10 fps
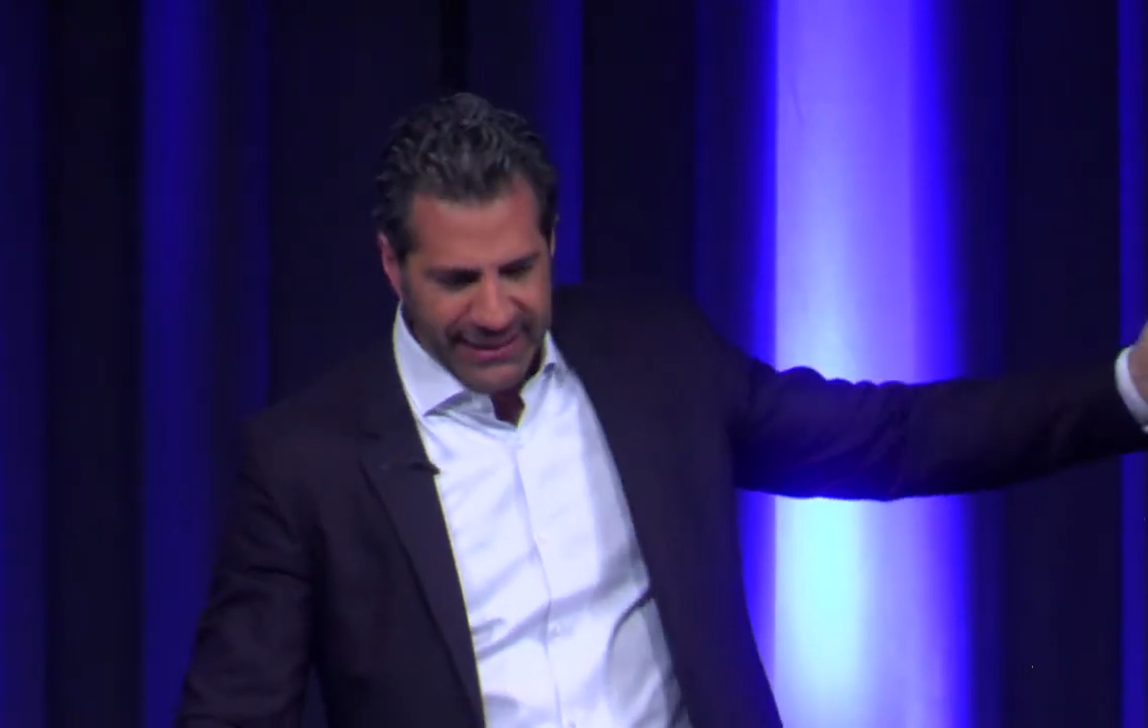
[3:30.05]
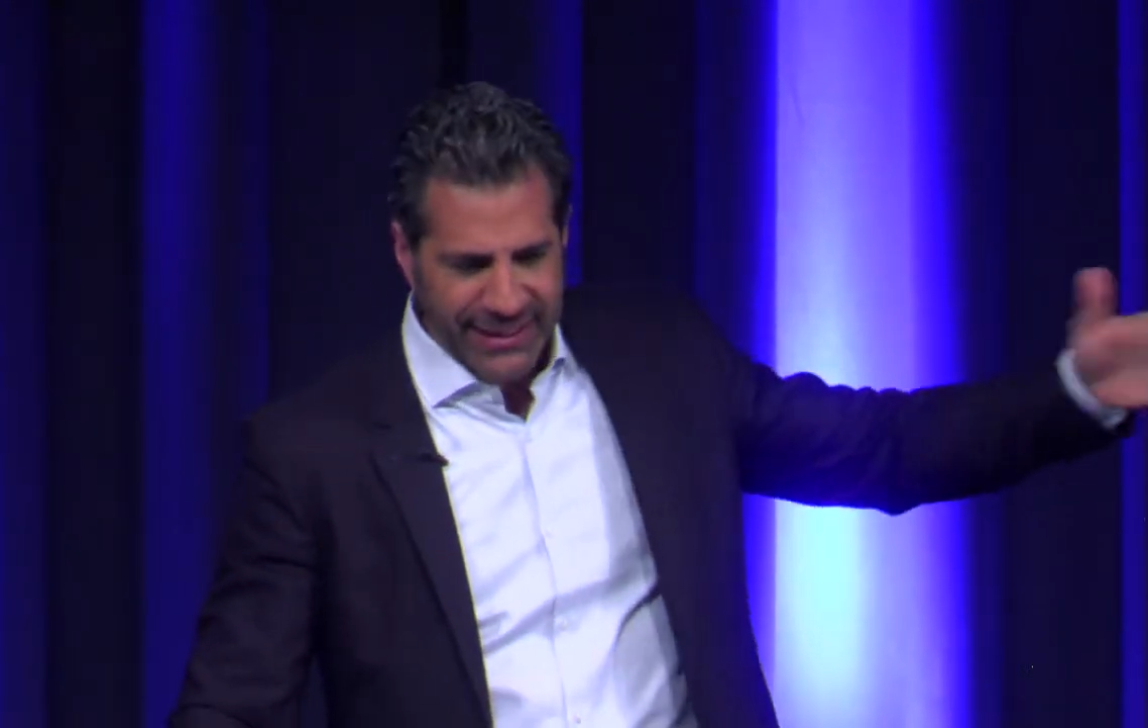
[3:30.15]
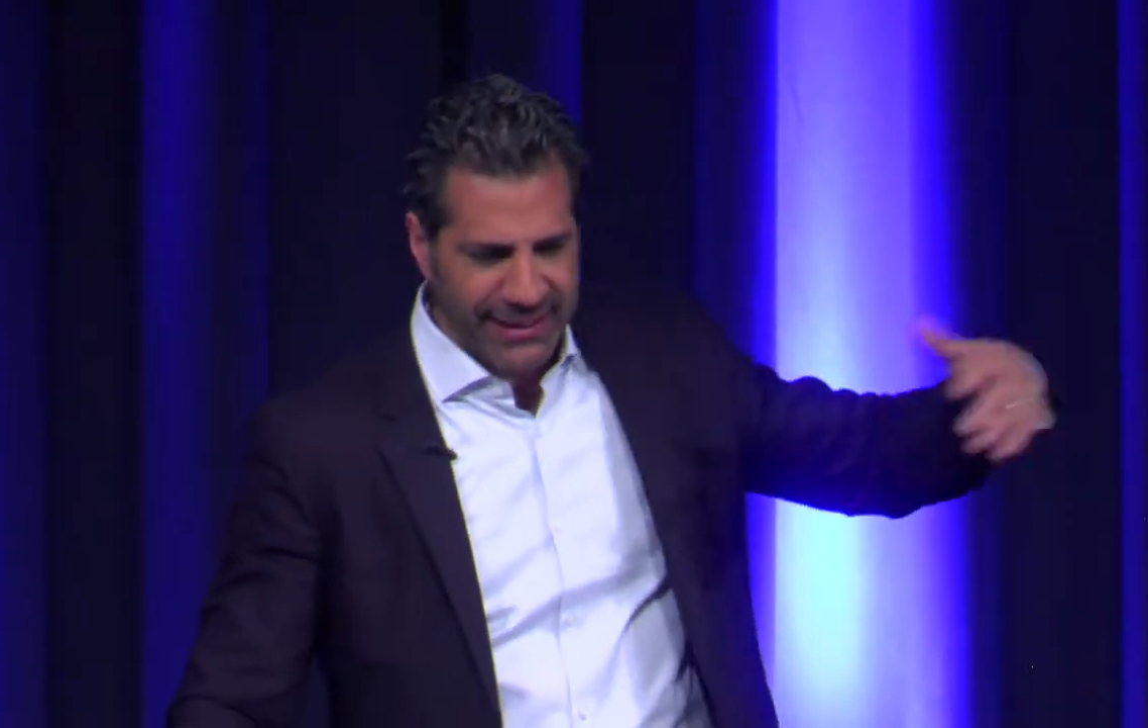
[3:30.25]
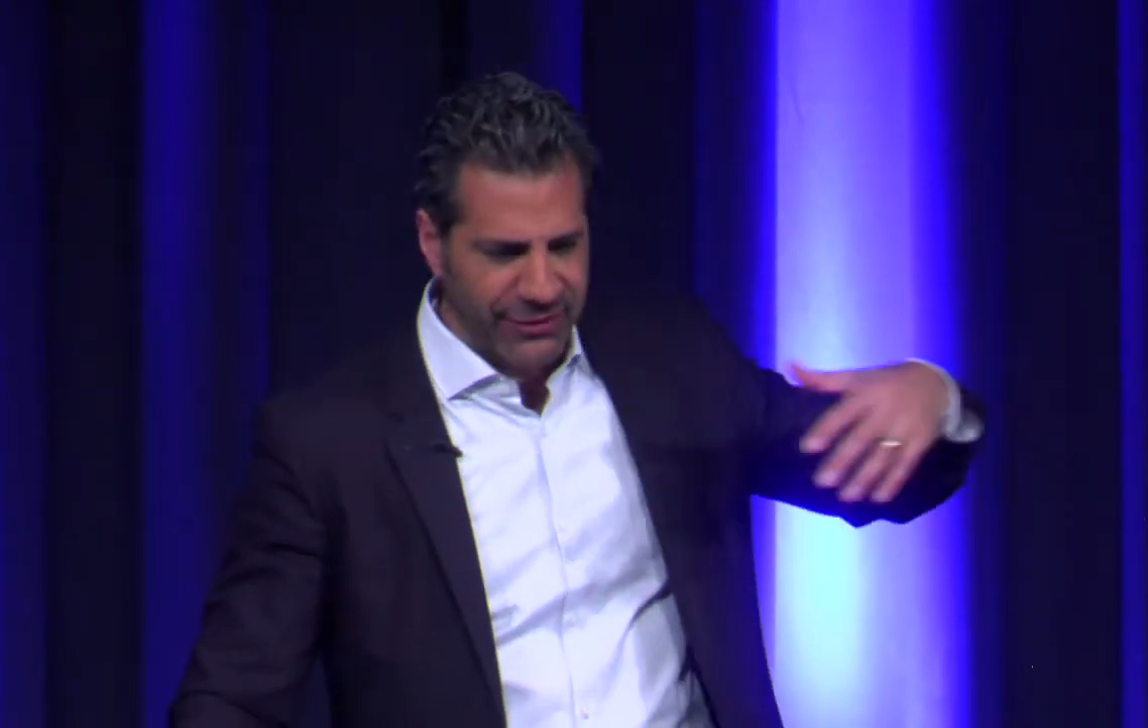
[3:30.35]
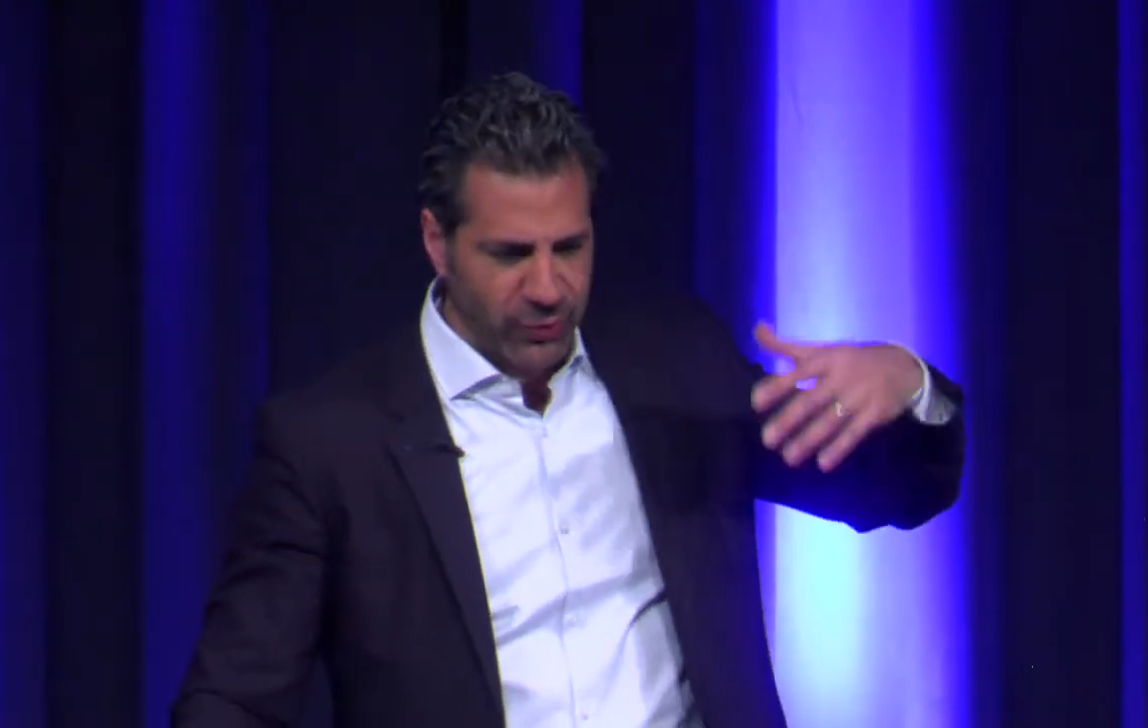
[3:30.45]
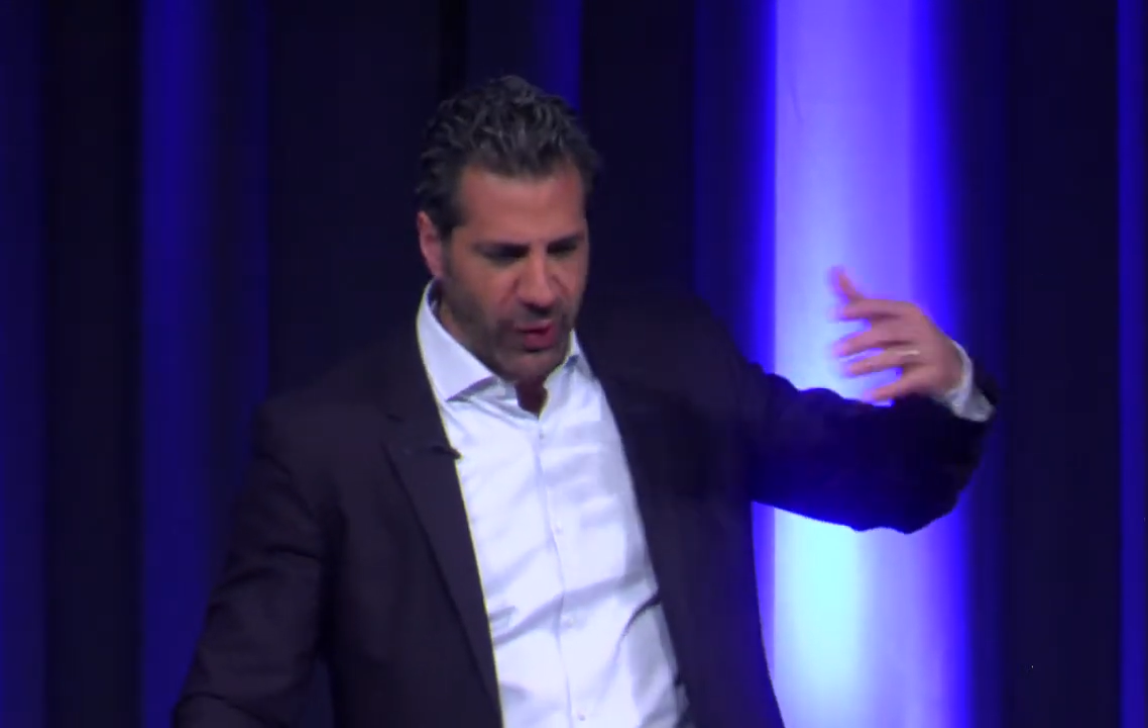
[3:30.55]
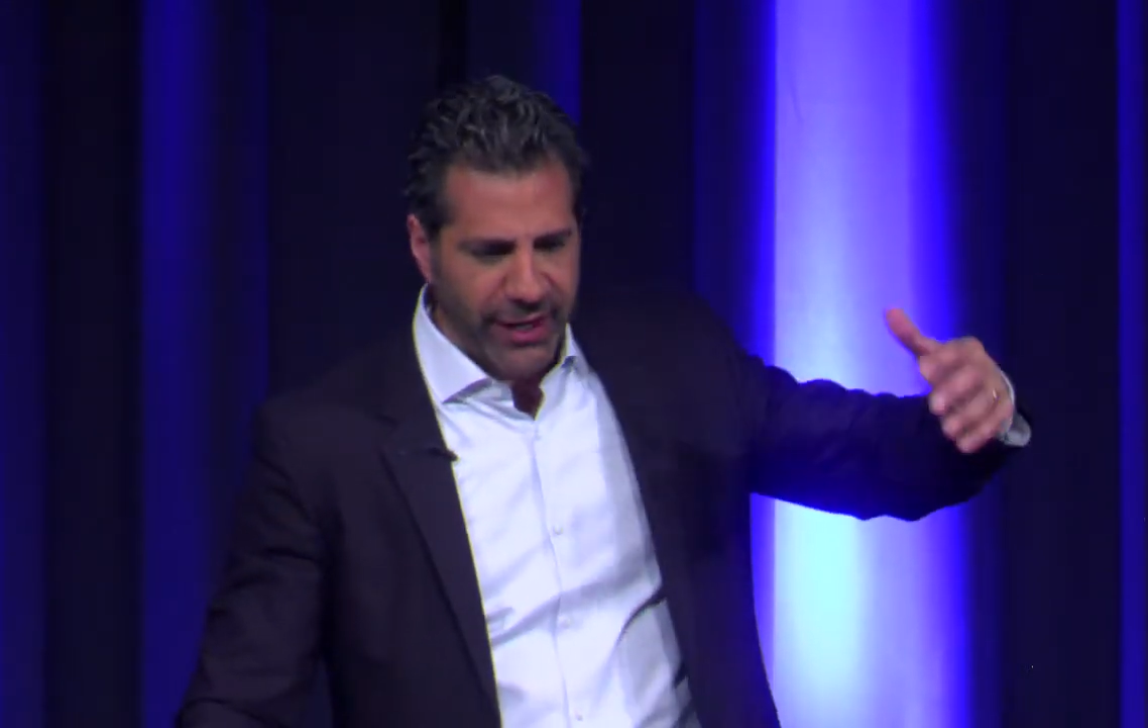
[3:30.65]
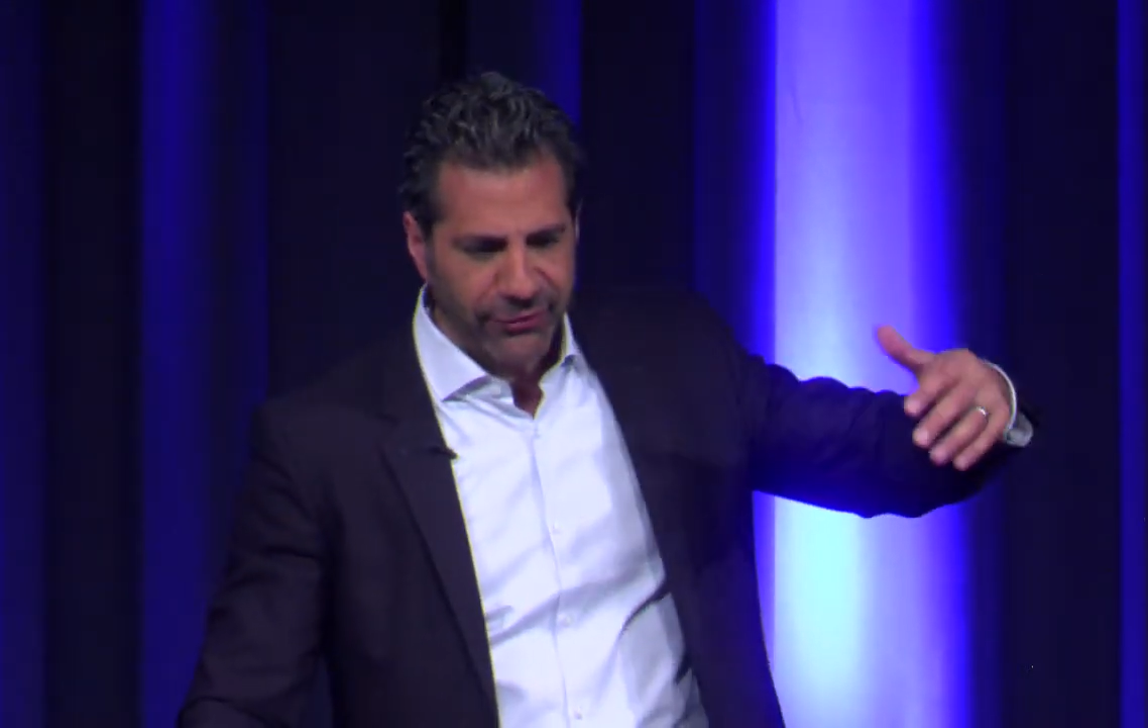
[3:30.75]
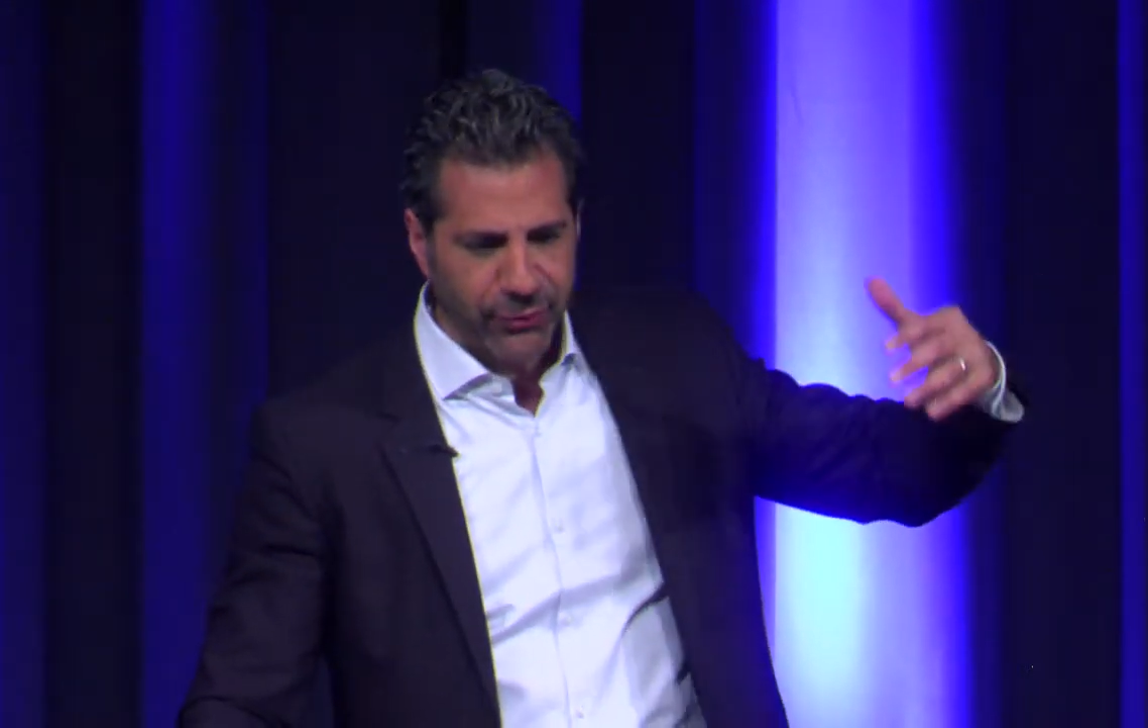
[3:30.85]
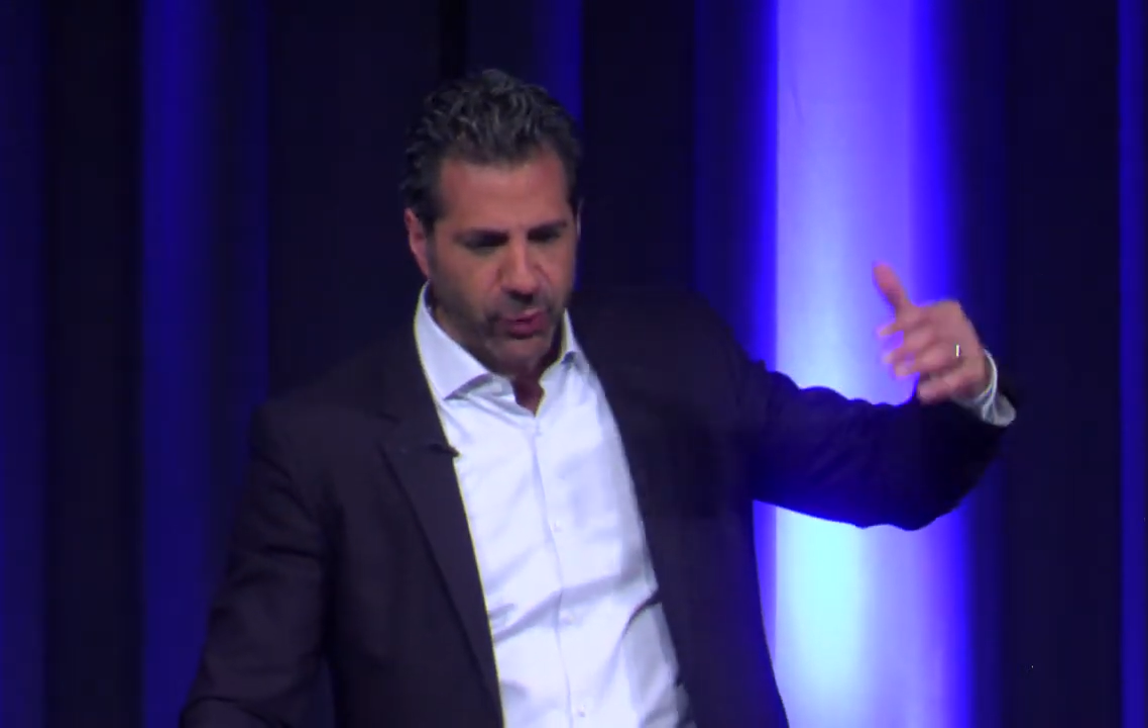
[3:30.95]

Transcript: that his wife